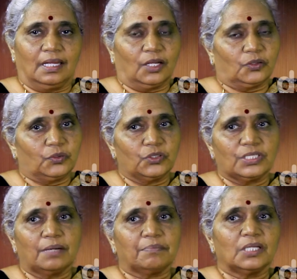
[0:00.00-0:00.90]
Guruji
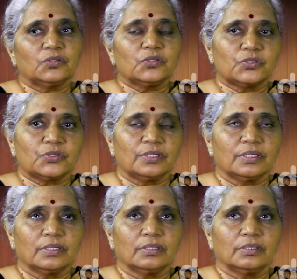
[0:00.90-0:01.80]

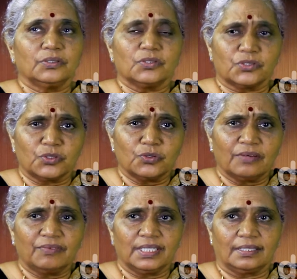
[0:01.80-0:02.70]
Amma used to do
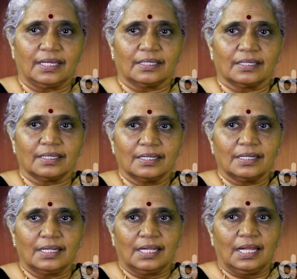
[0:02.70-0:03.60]
everything.
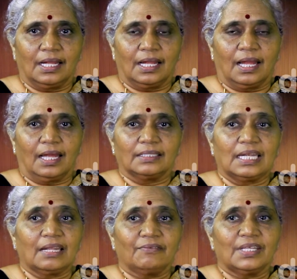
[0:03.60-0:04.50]
And the
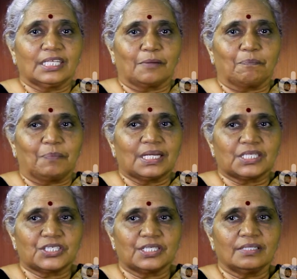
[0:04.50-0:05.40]
love and
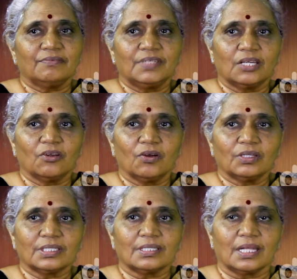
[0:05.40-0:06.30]
compassion we
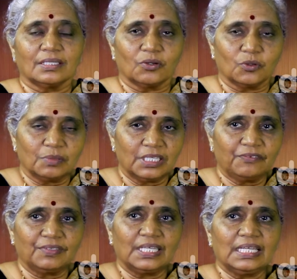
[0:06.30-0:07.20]
got and the homely
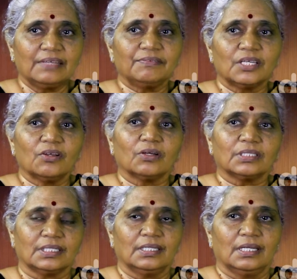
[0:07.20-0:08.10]
feeling we got
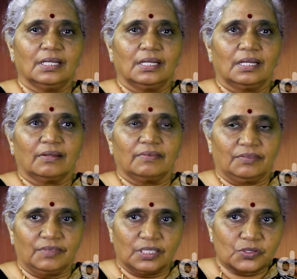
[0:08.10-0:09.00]
when
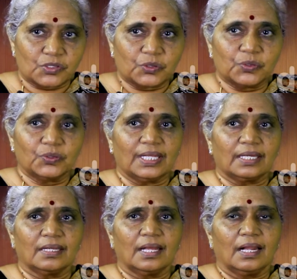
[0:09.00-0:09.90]
we used to go
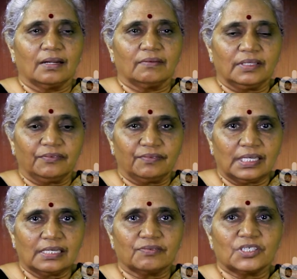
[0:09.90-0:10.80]
there, we
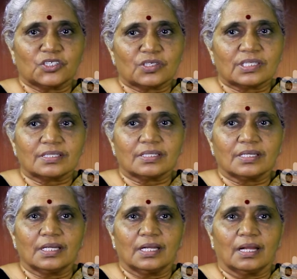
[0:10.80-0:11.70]
felt we should
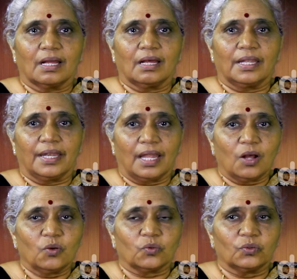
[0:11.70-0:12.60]

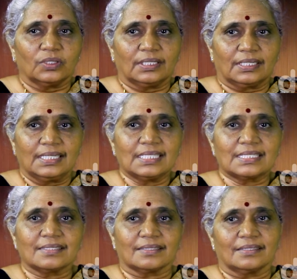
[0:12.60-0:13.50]
now at
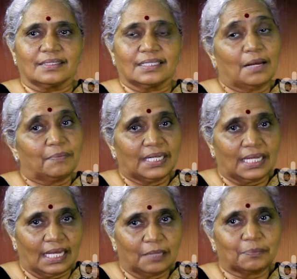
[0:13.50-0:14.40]
least come and
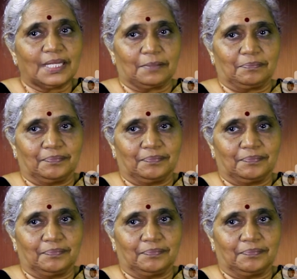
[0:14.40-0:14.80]
help them.